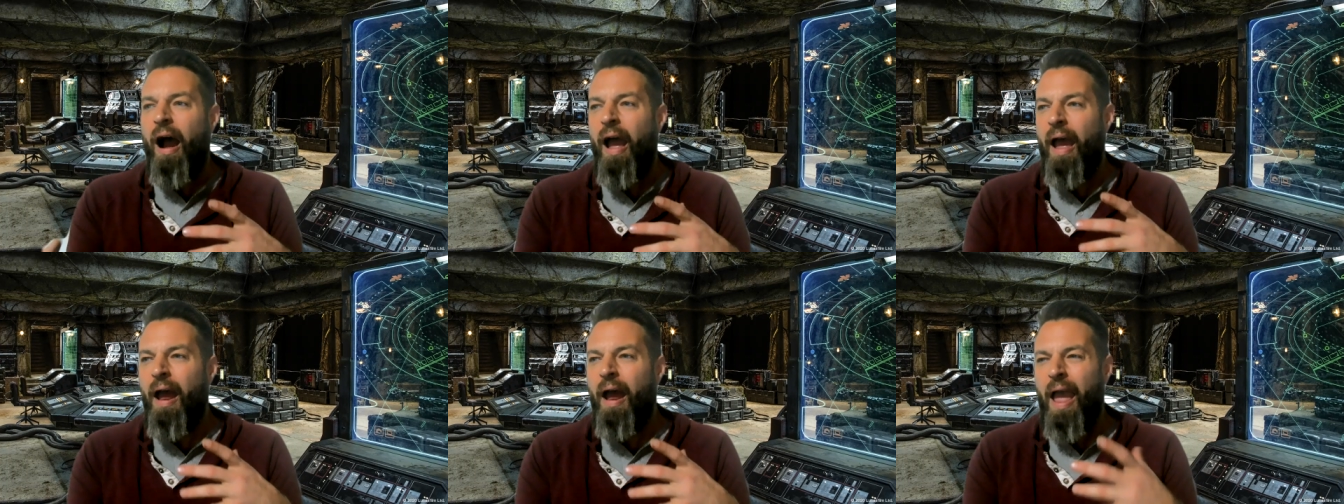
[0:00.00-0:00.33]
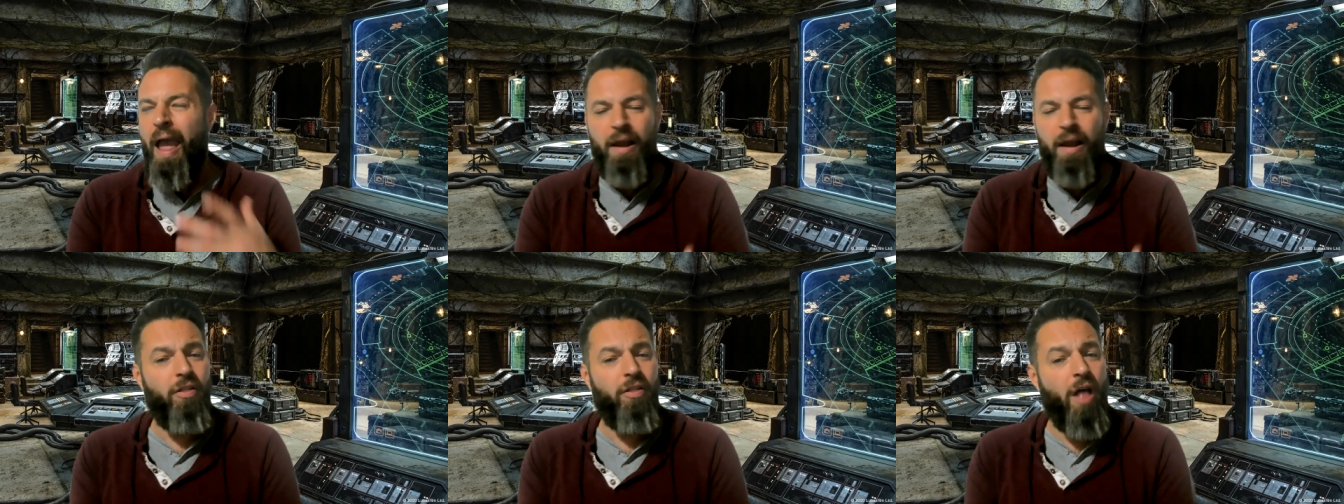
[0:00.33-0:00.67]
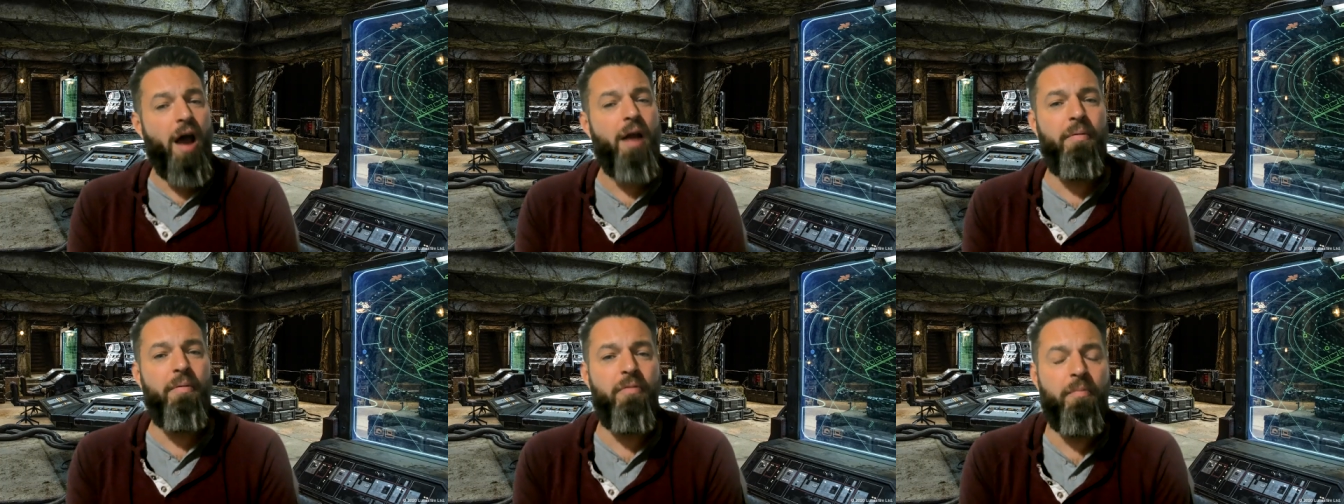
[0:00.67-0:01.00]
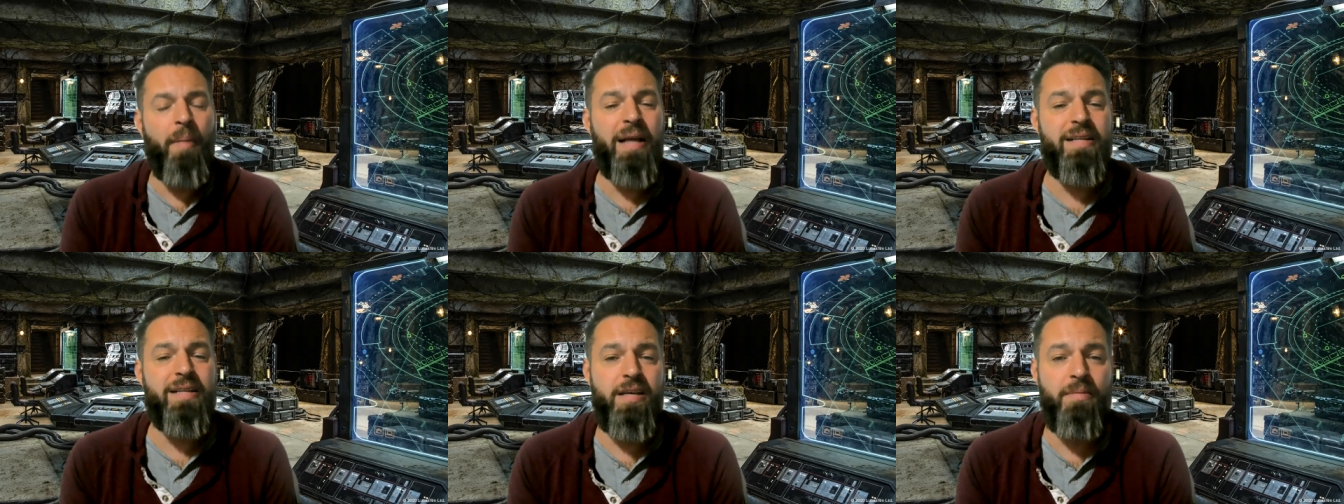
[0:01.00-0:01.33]
and a lot of
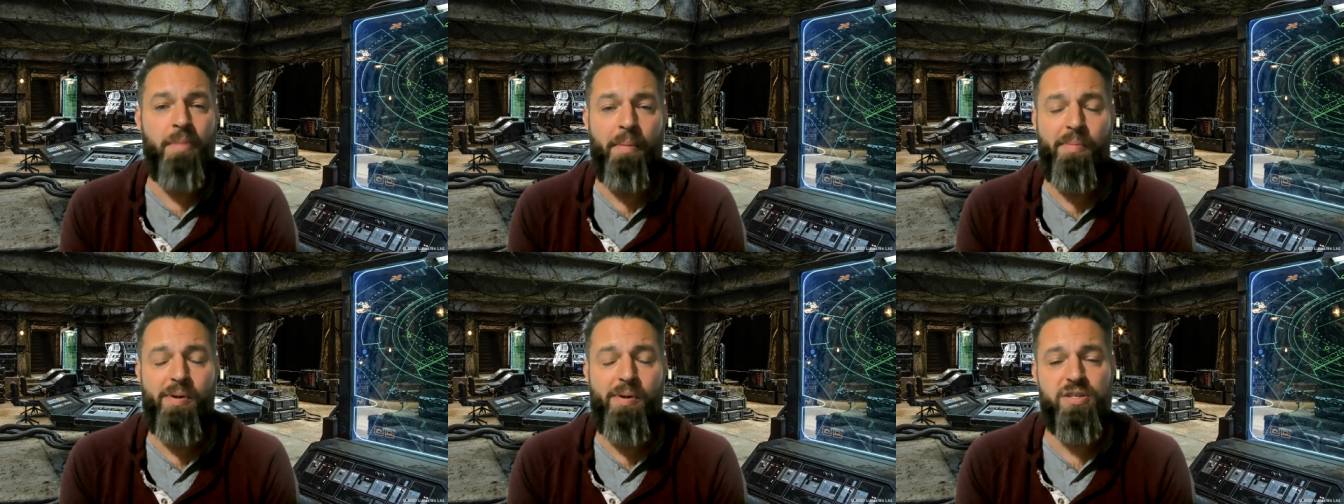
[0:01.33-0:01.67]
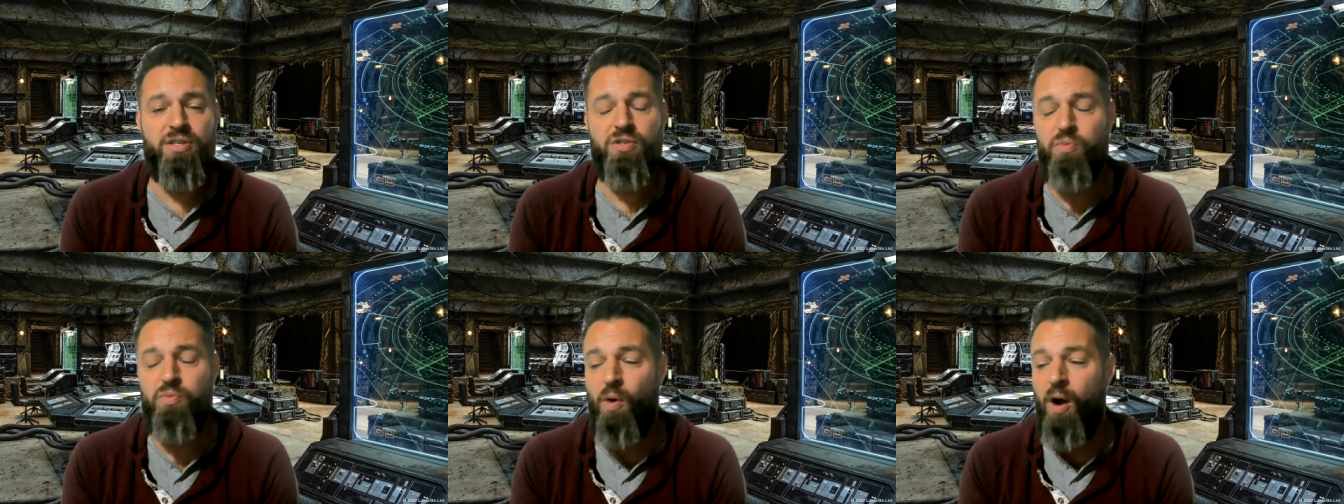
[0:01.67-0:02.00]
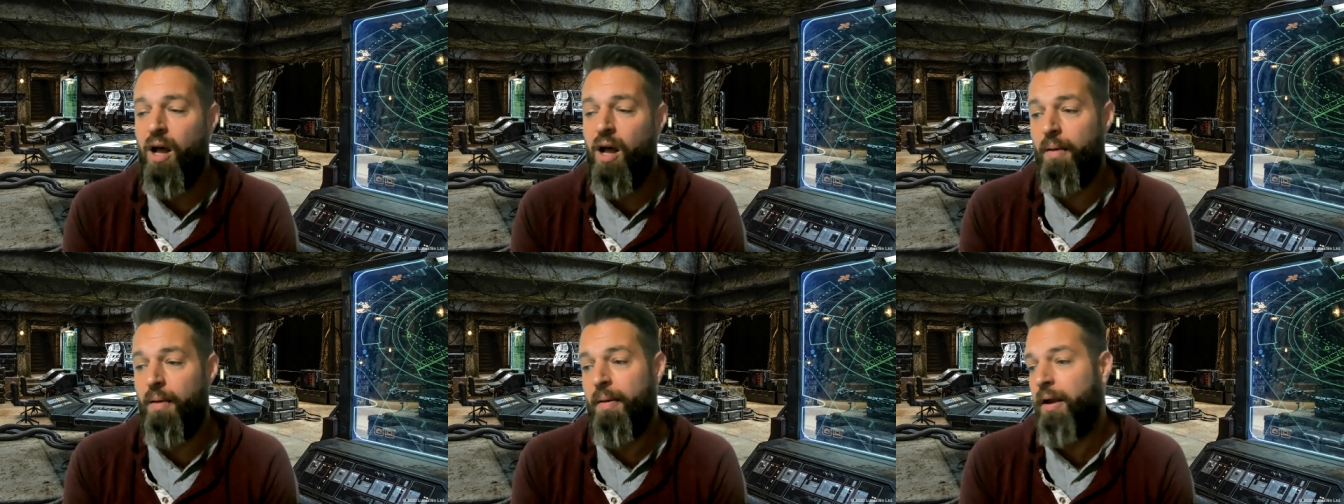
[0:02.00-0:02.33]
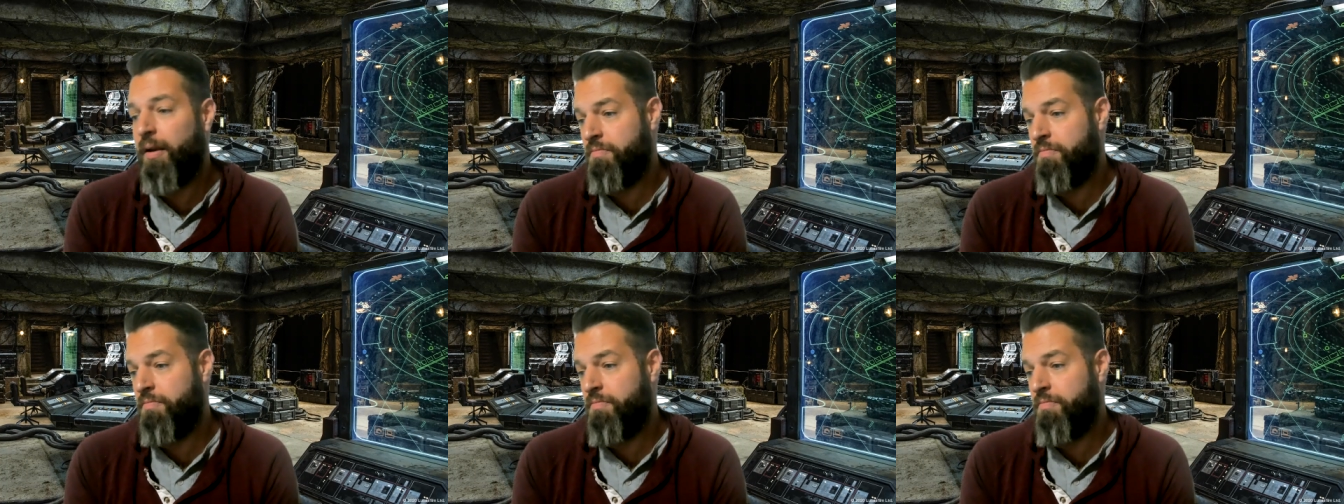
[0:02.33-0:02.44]
my team members as well.